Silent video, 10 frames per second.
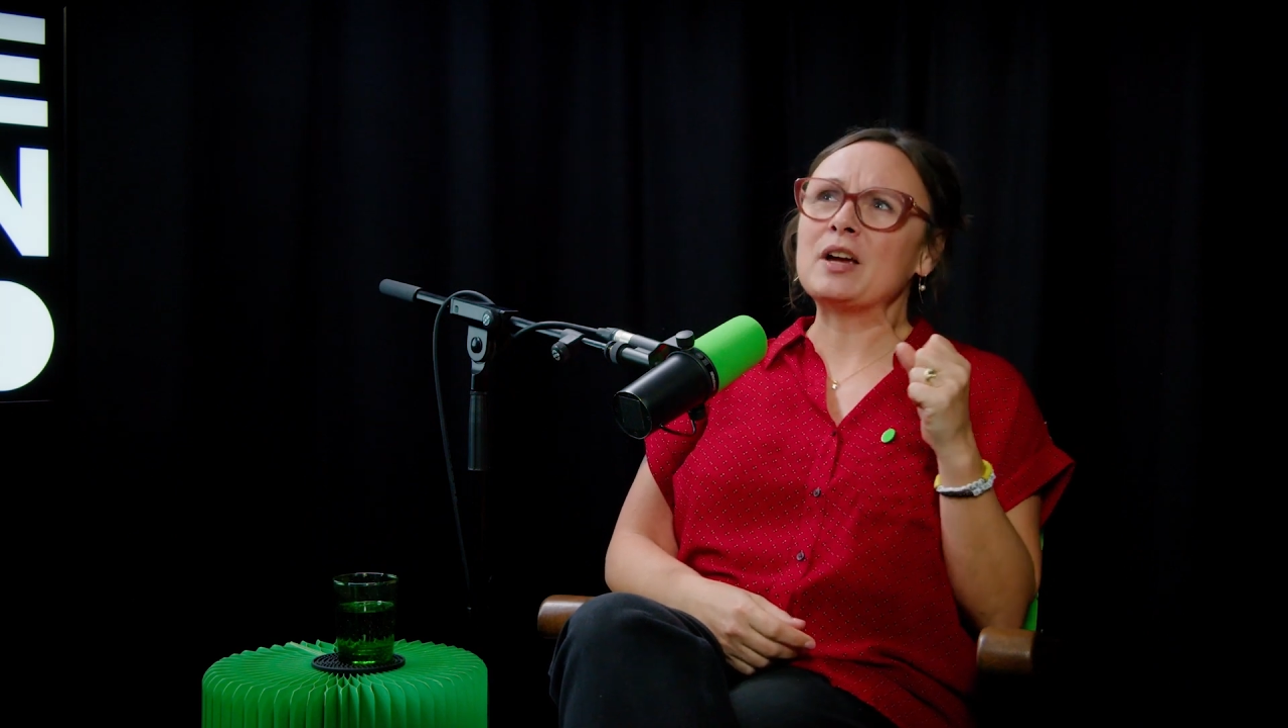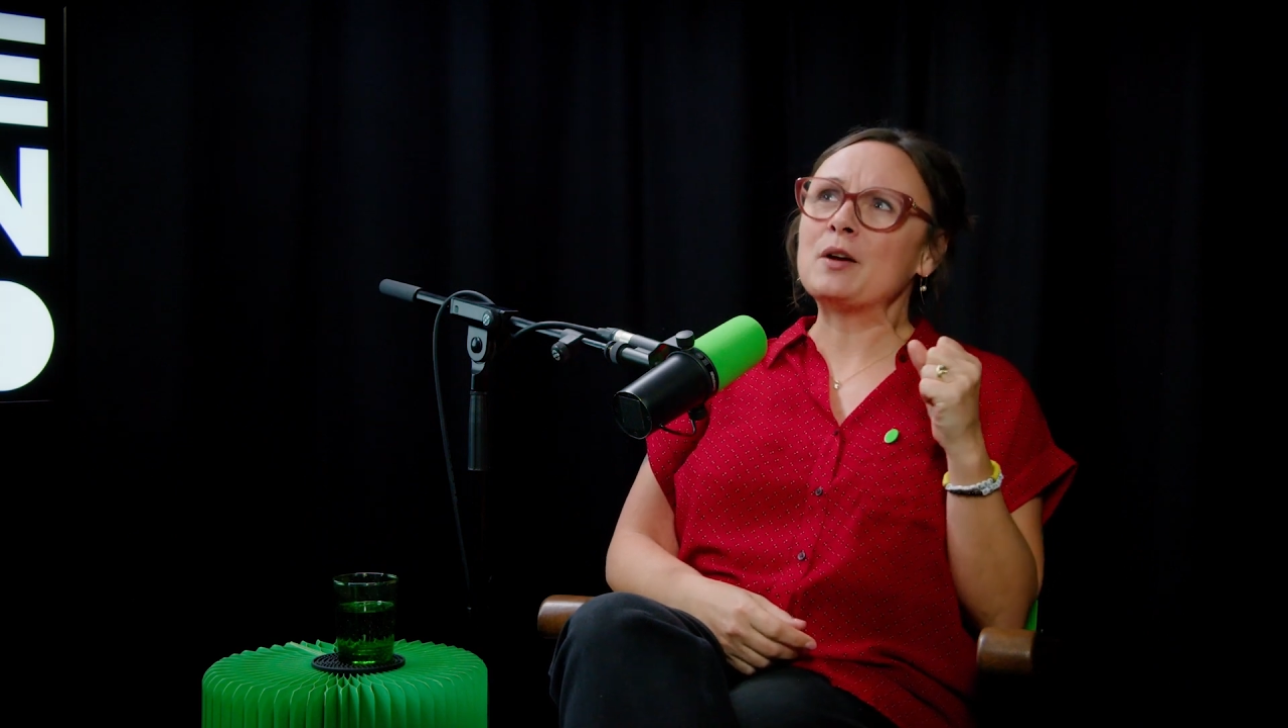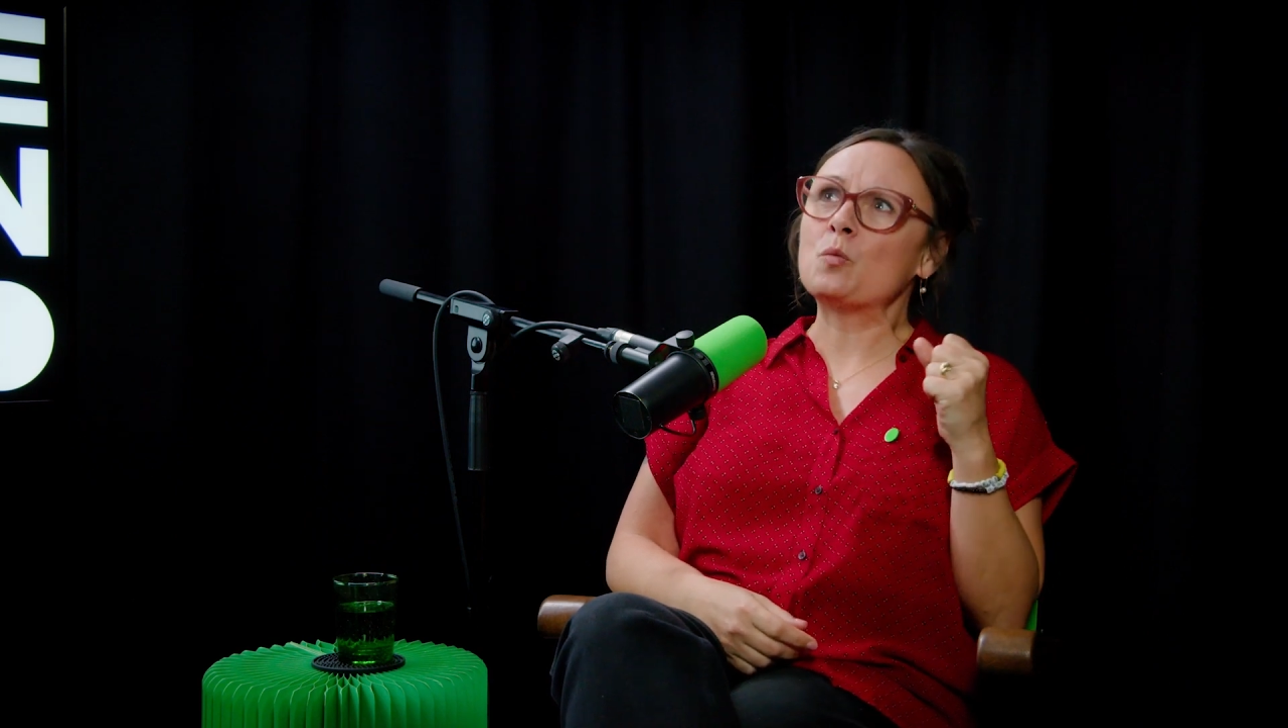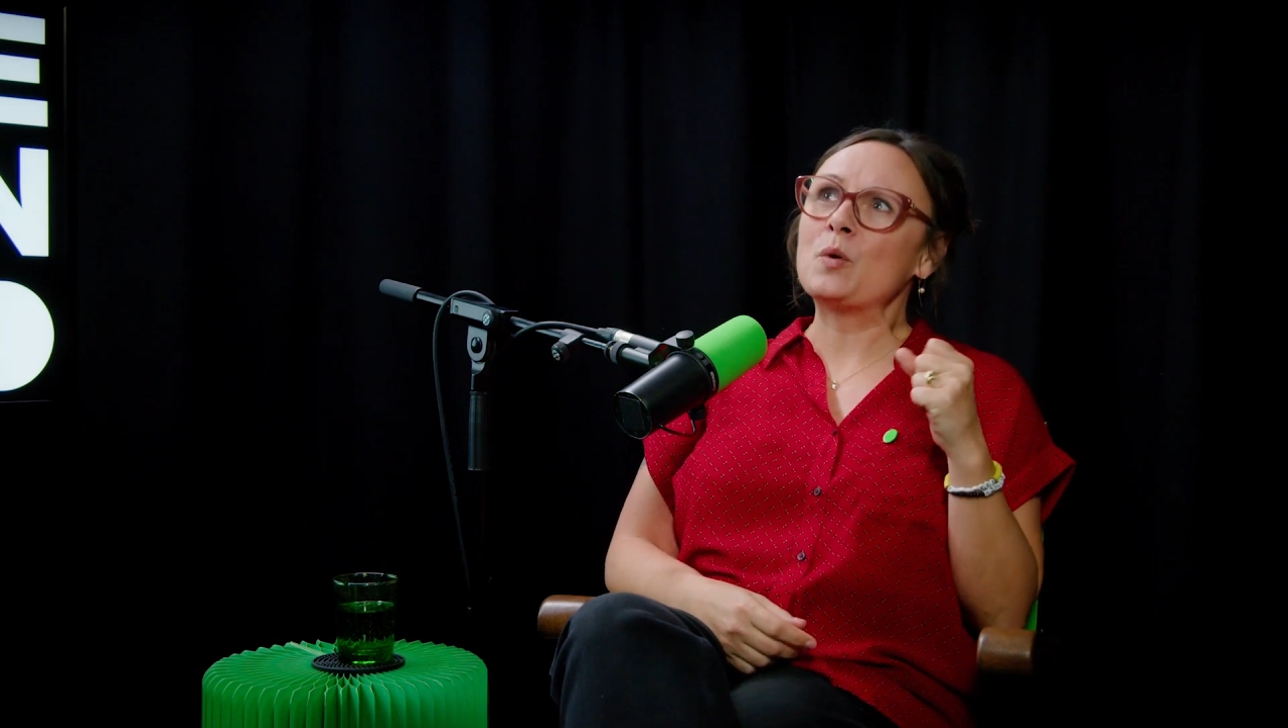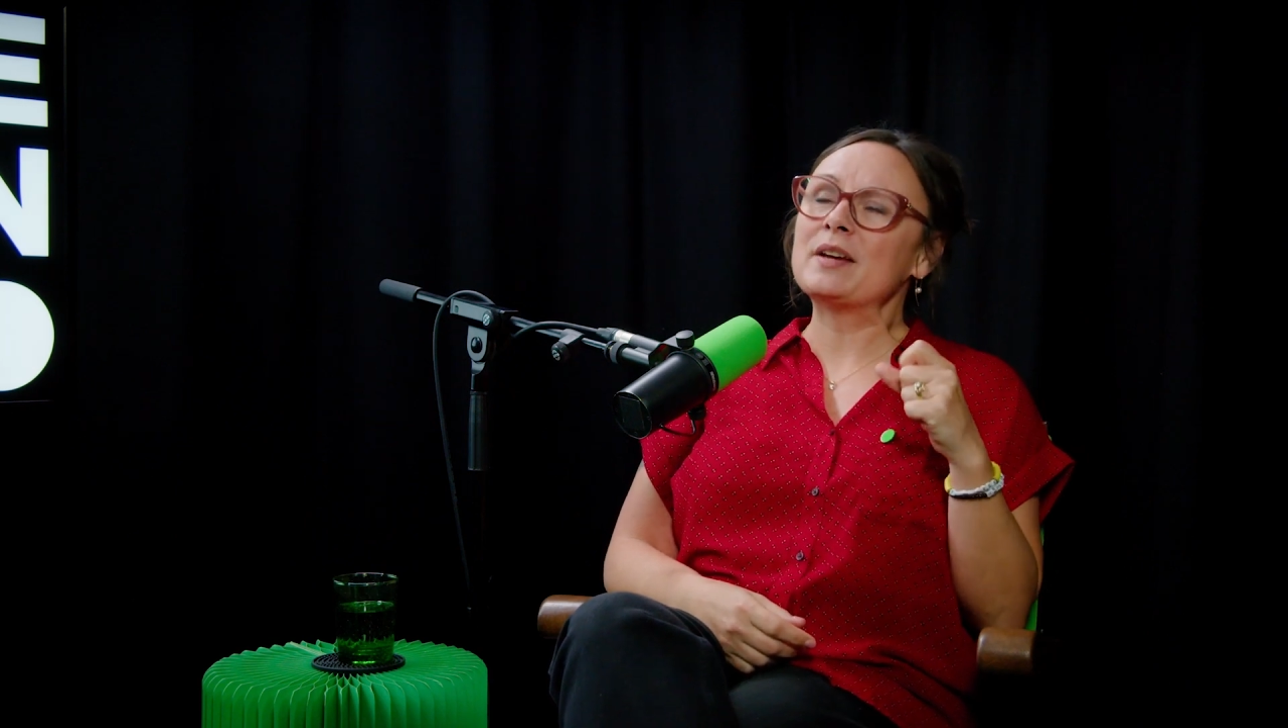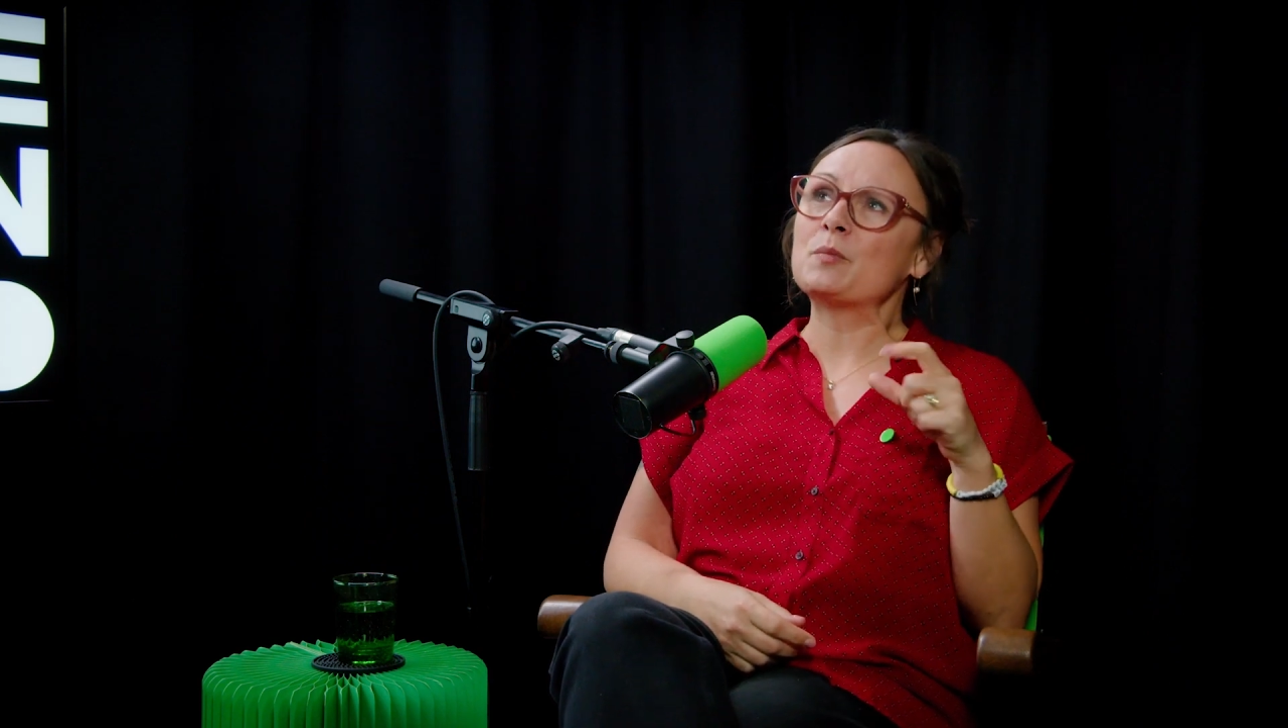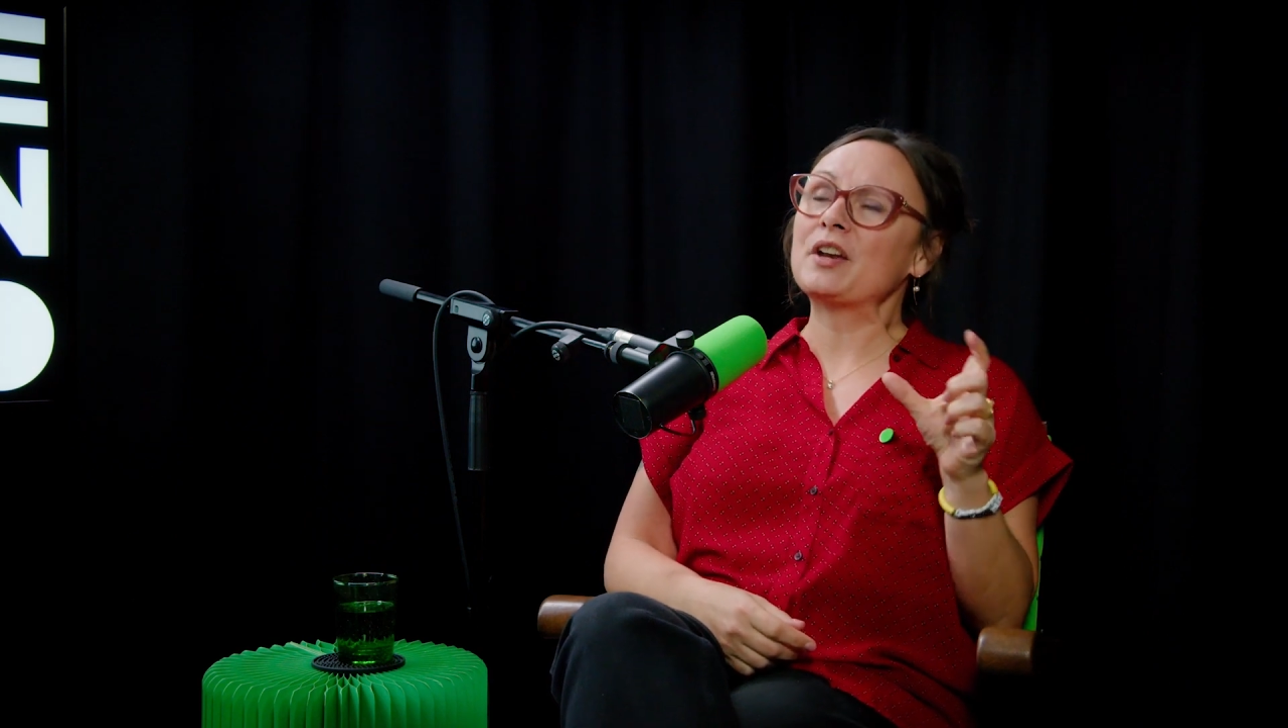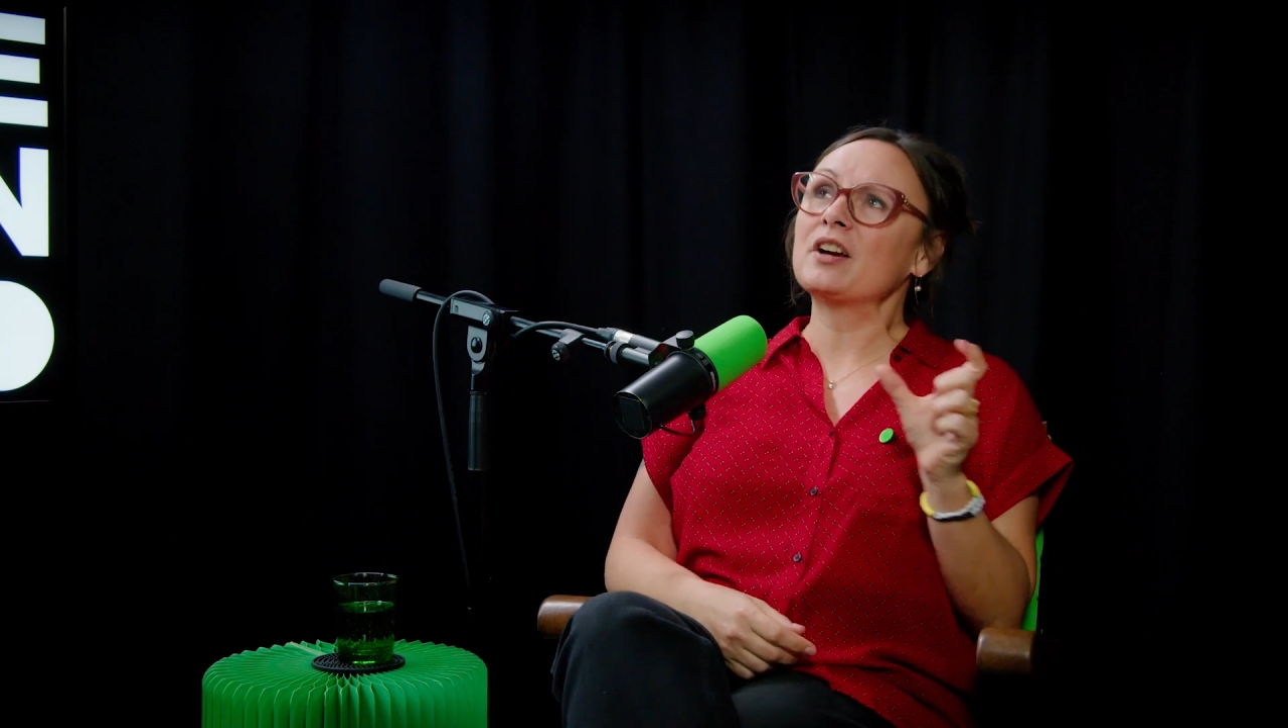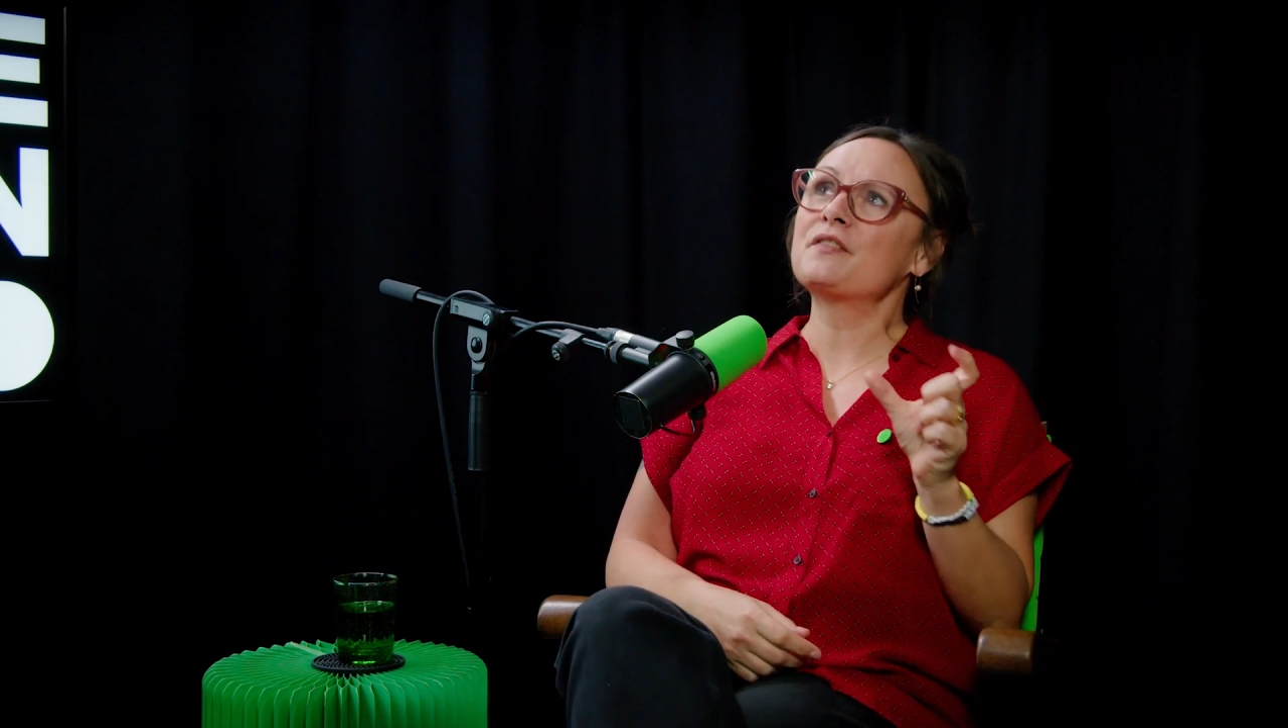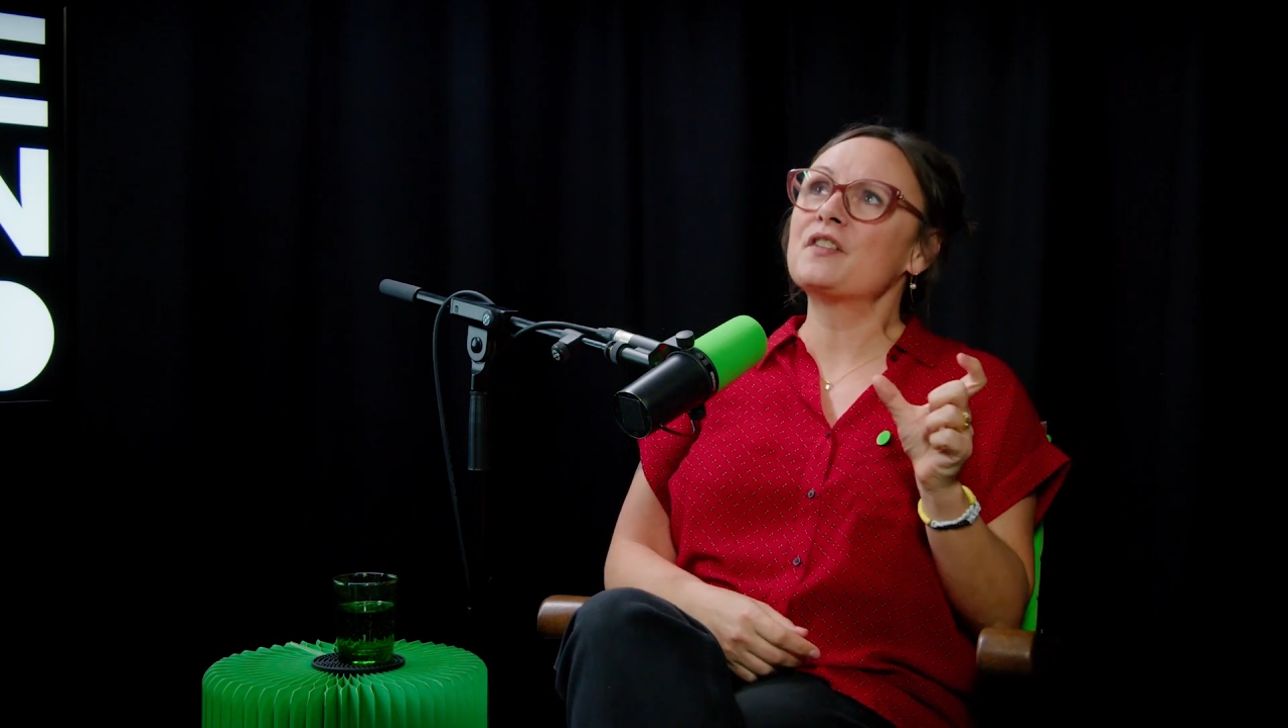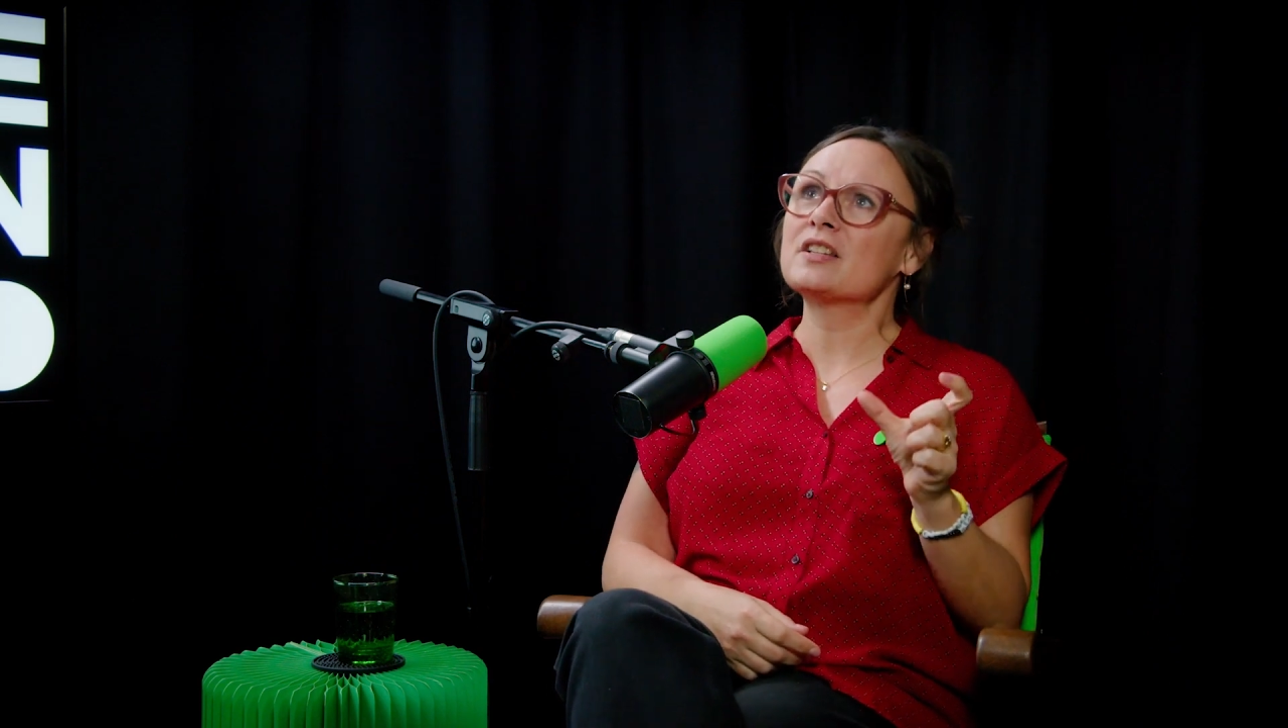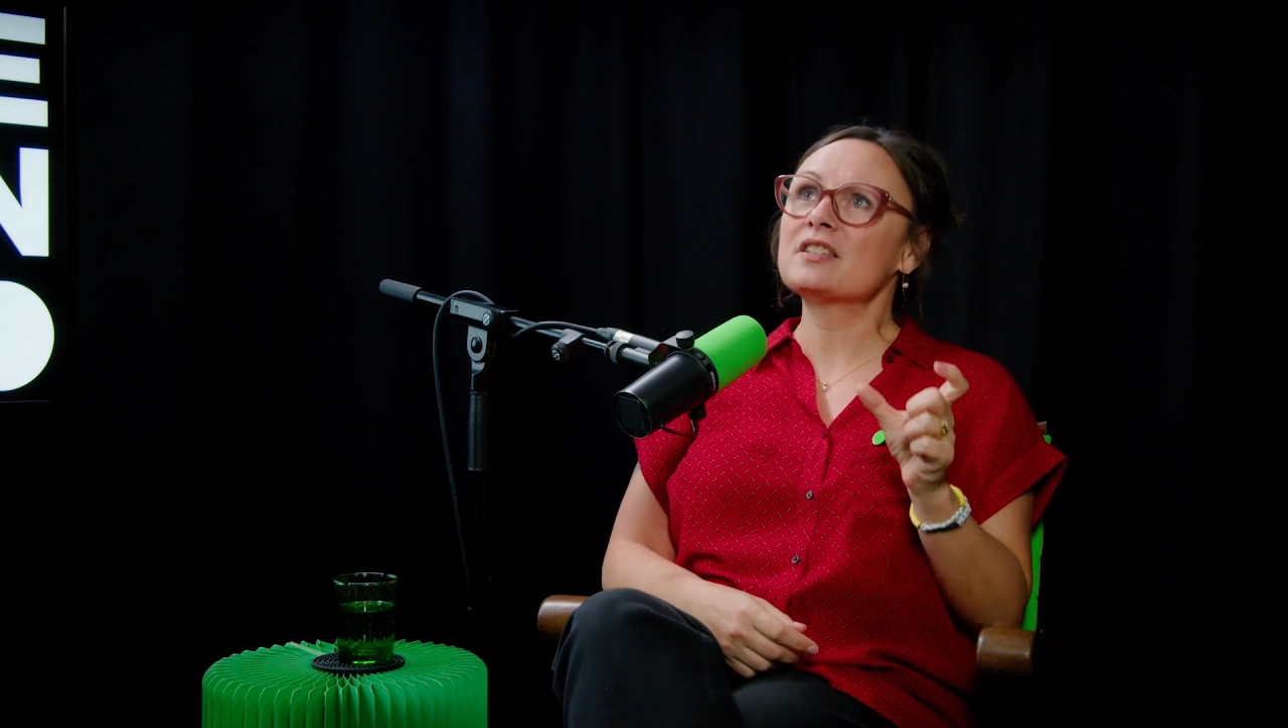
when I first